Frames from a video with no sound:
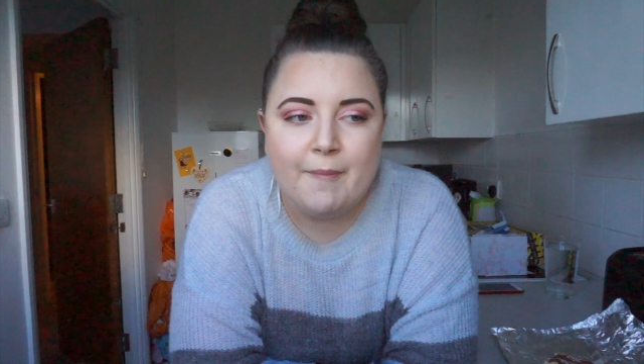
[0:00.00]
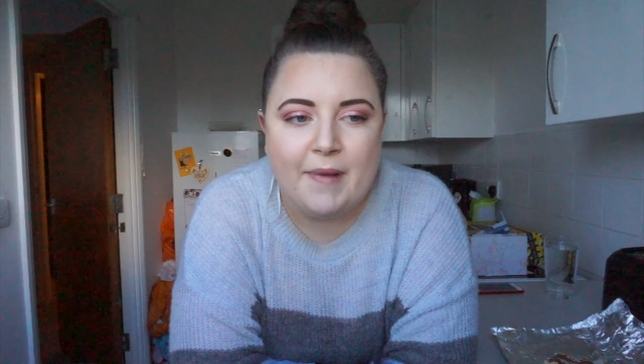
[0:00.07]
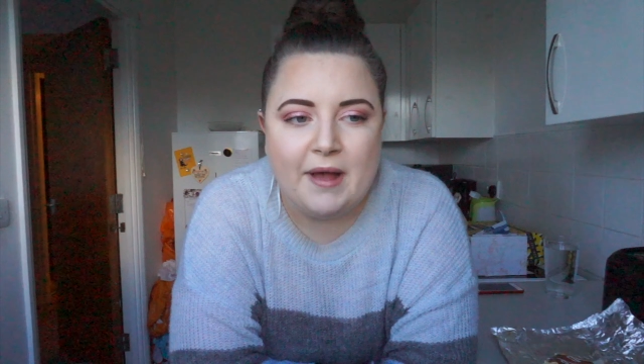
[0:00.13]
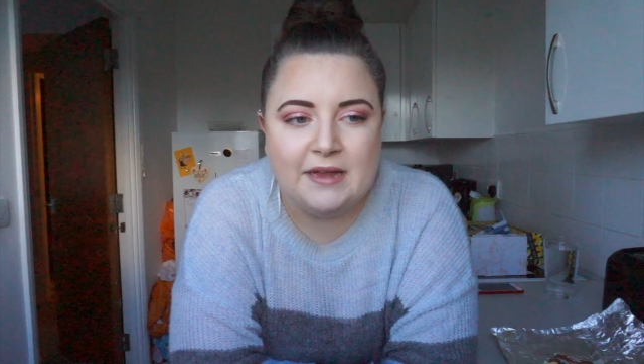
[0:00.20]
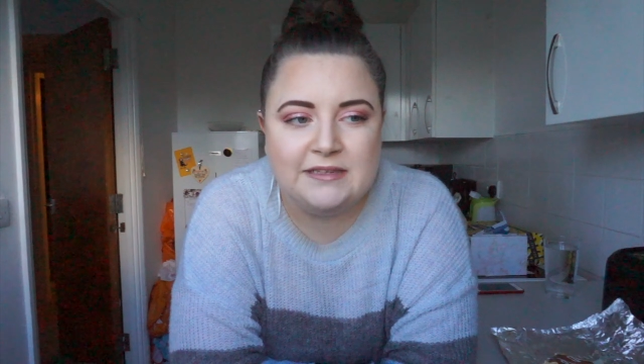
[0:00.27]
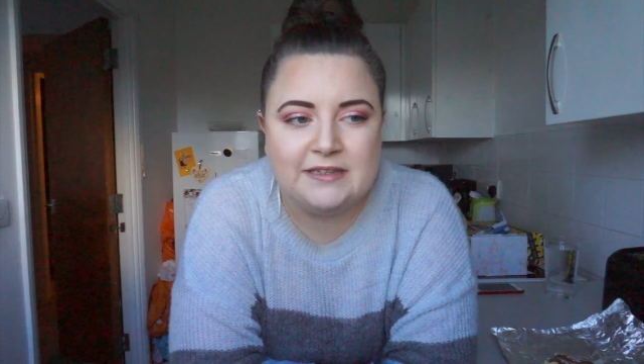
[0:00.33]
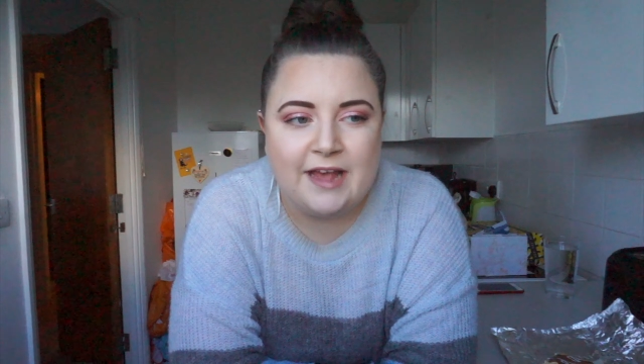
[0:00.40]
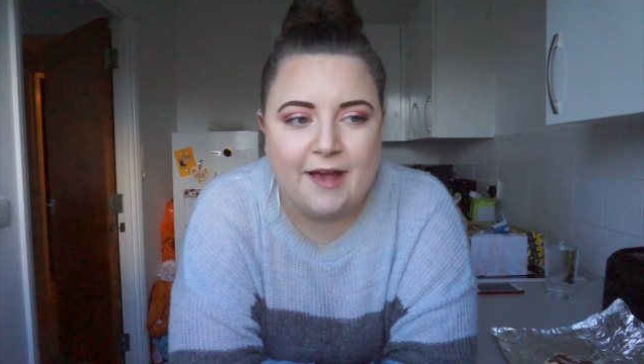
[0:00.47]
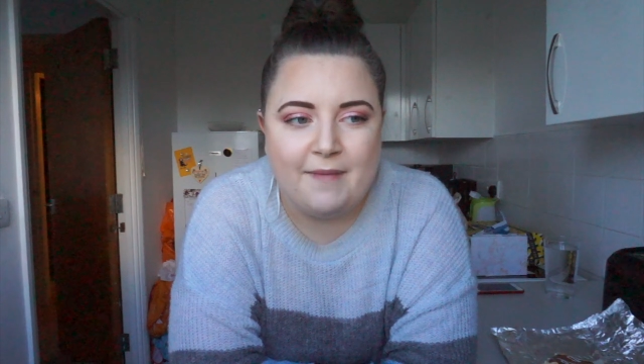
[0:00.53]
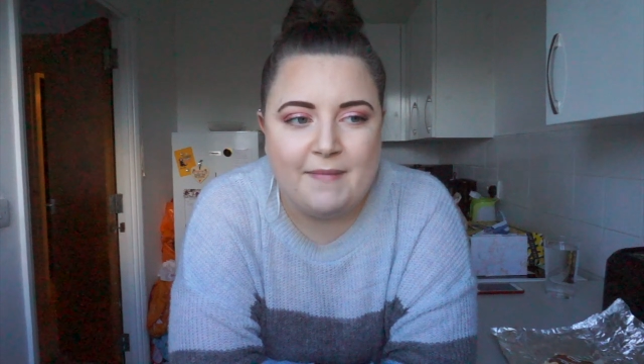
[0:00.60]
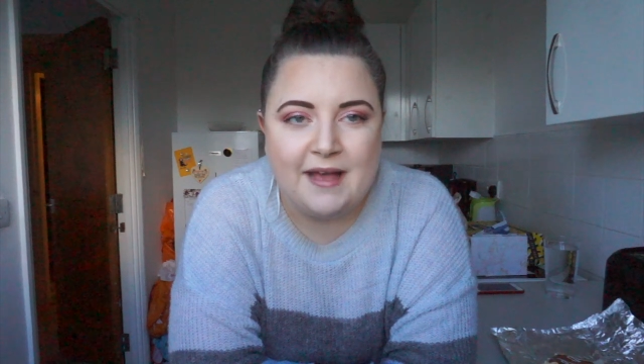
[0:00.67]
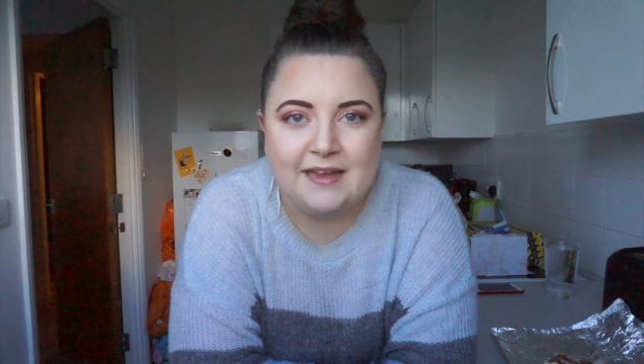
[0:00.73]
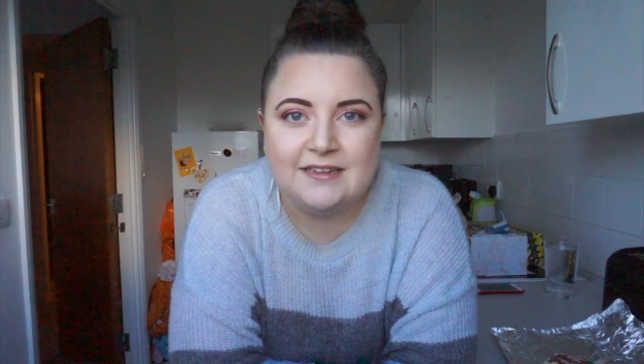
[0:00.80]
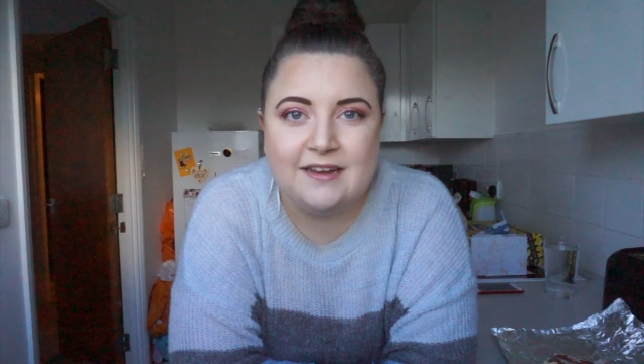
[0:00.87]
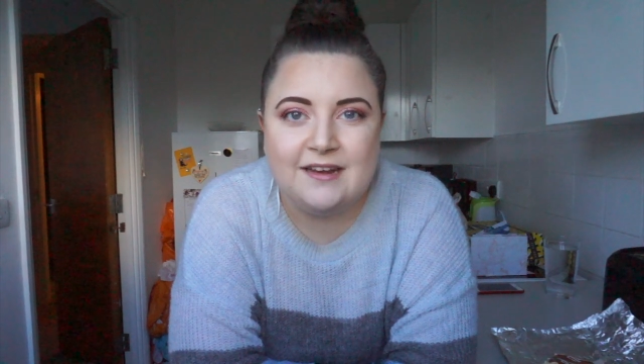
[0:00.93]
But um,
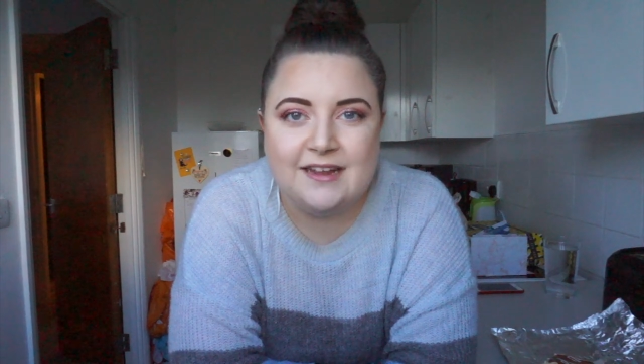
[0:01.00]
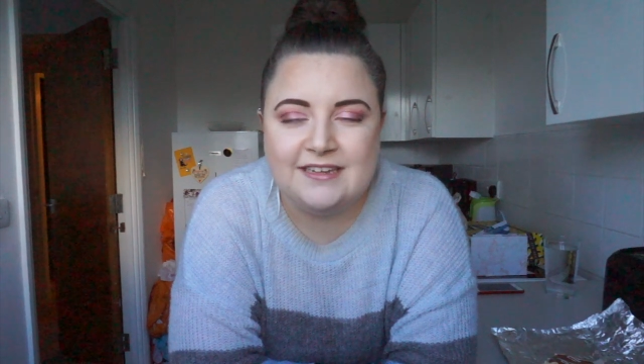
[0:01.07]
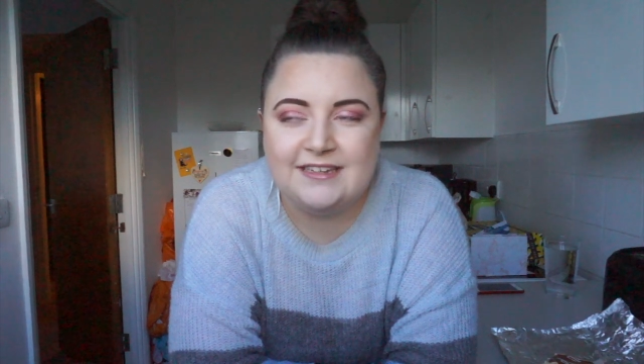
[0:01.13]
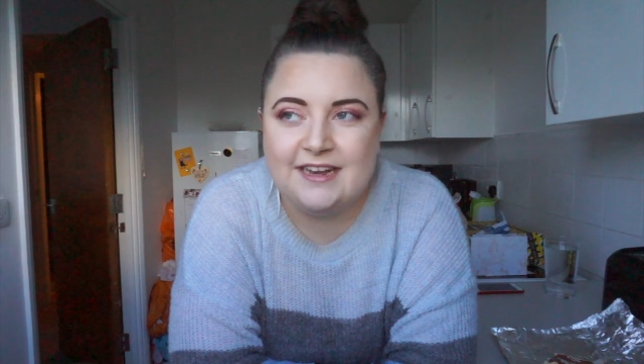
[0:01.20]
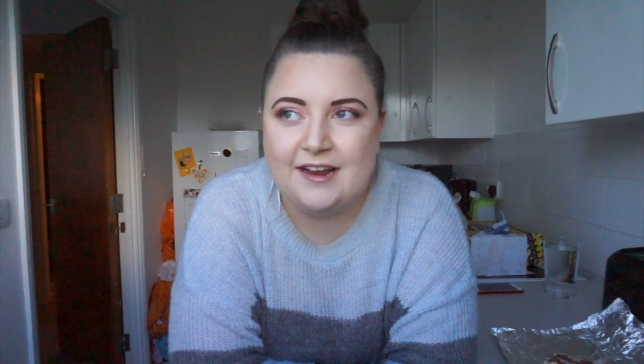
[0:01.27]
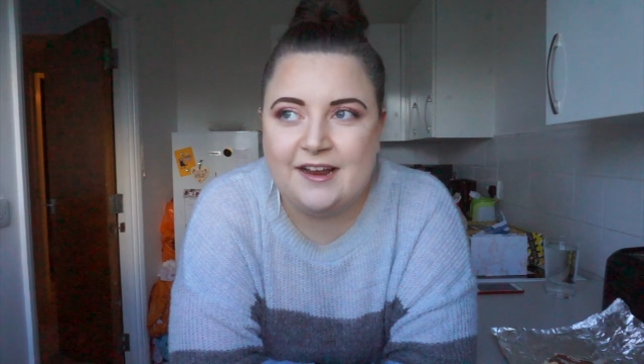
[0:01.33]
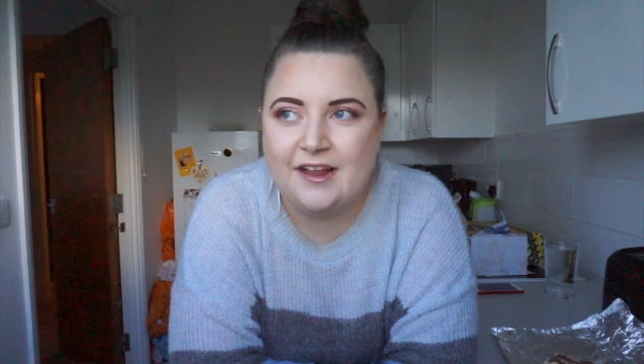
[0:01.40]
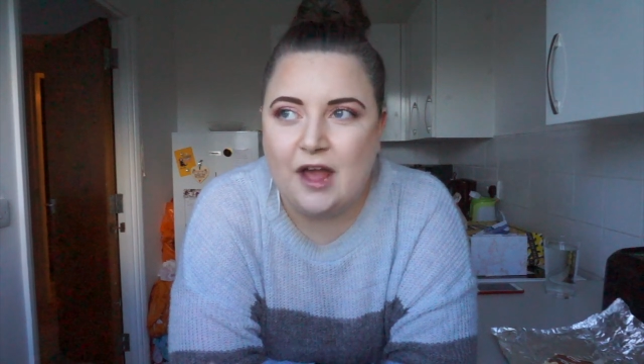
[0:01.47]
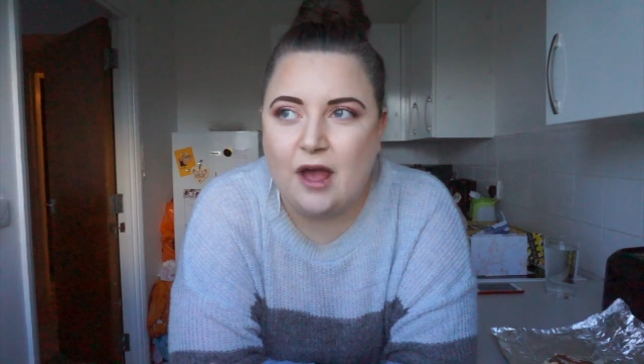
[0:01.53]
as I like said earlier,